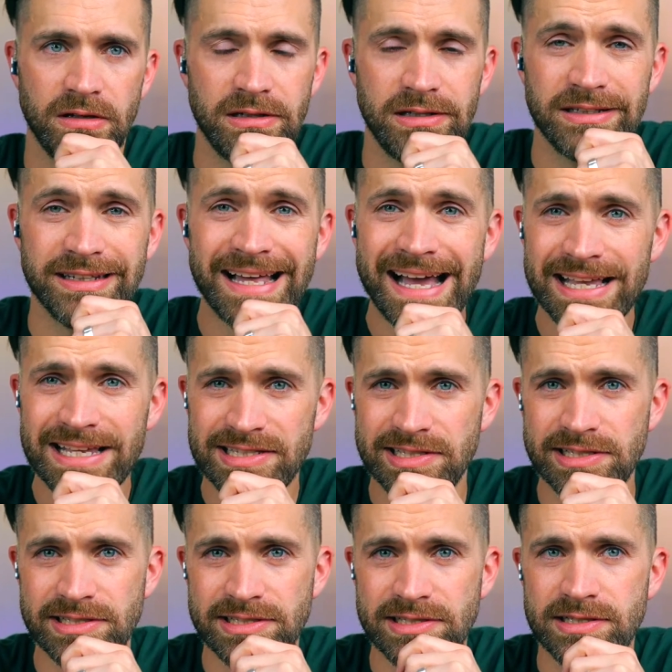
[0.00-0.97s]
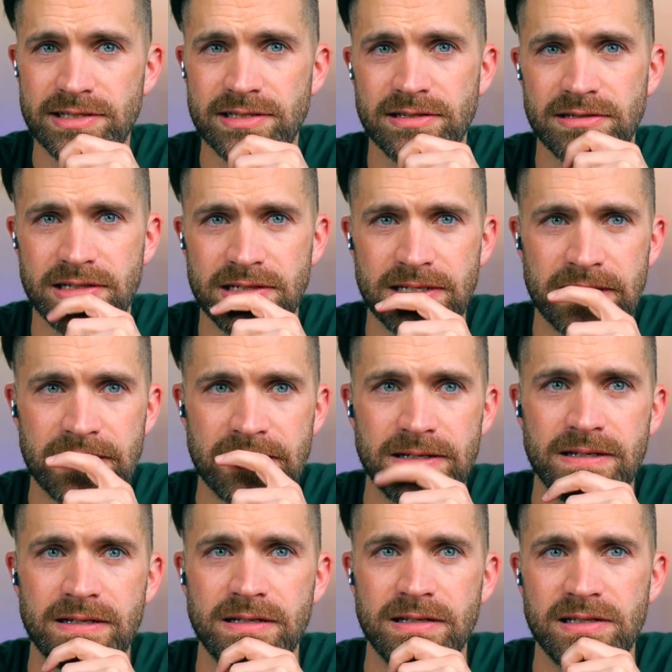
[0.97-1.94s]
Glasses,
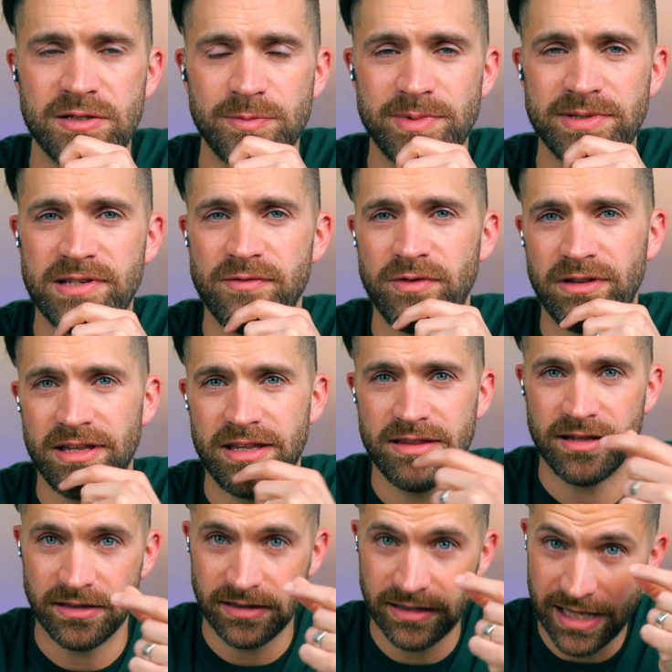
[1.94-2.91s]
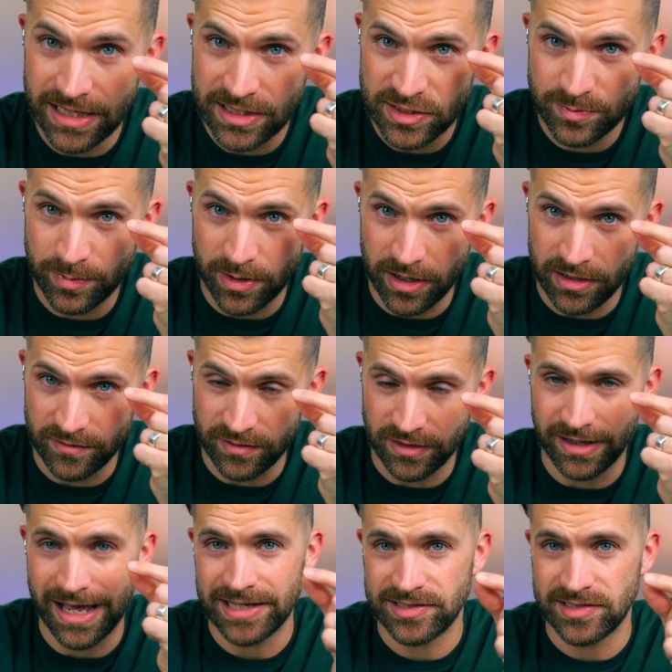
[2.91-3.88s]
specifically the lens part of the
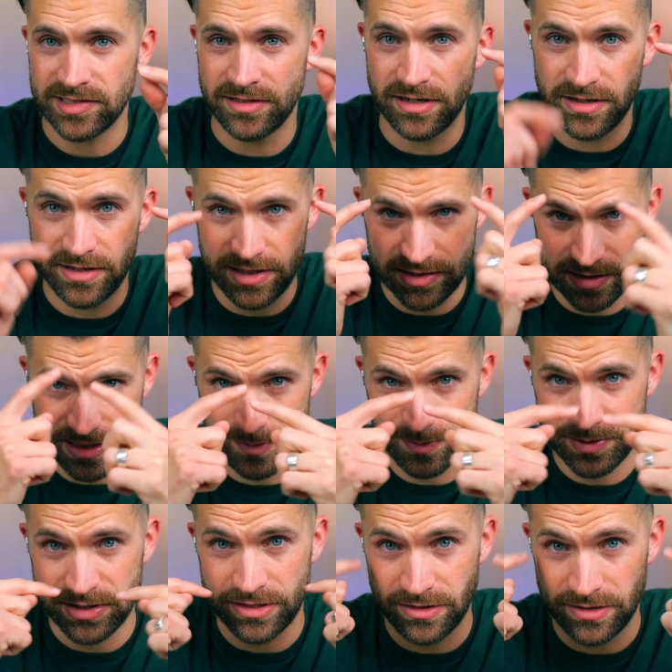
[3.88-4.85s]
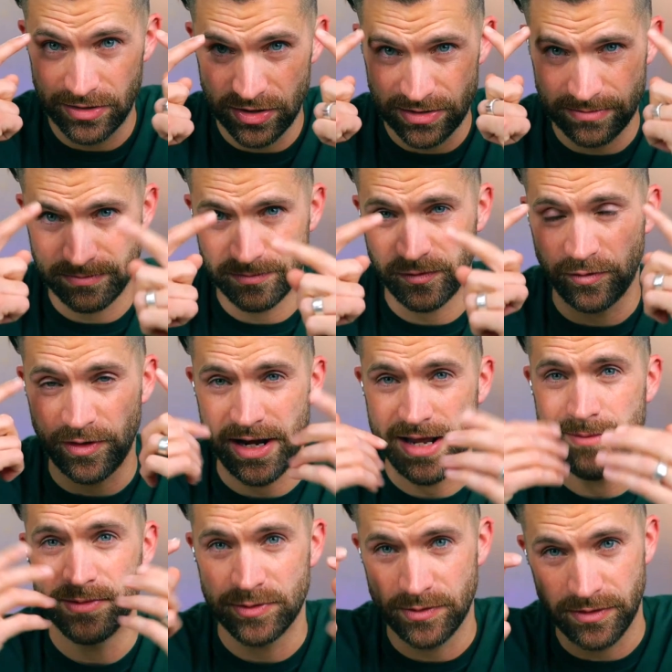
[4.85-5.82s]
glasses, none of these hipster just
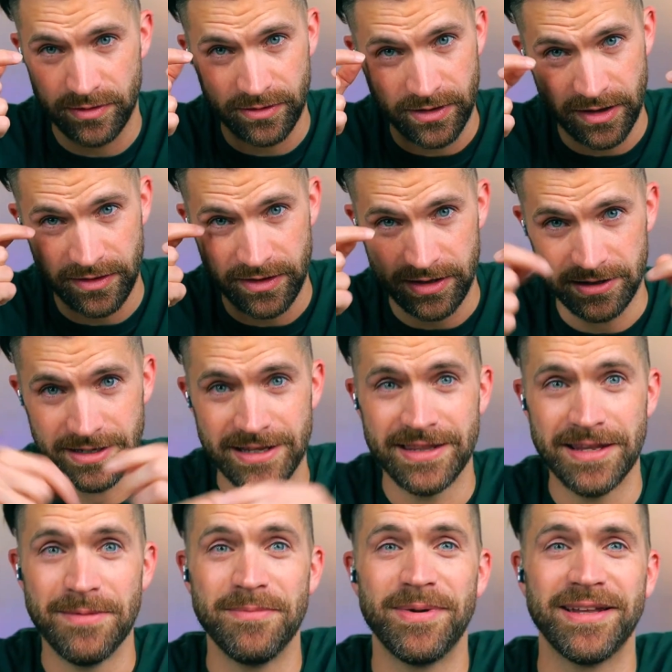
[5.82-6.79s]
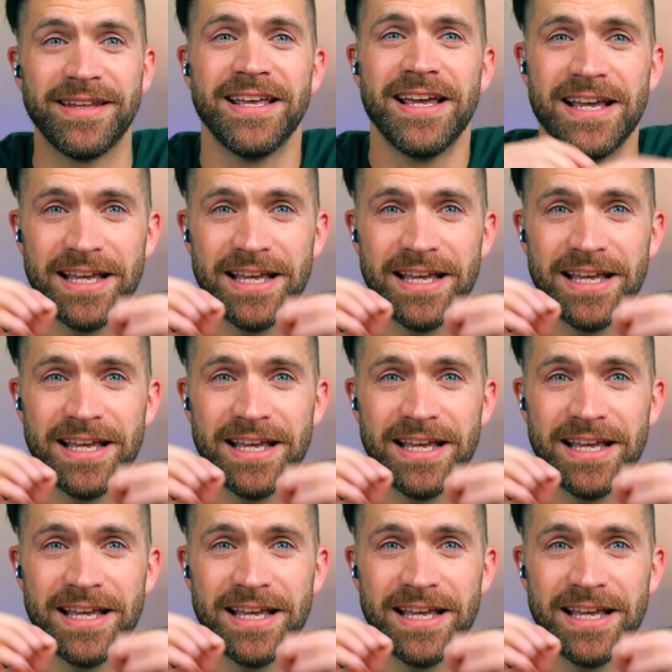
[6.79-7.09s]
frames with nothing in them, but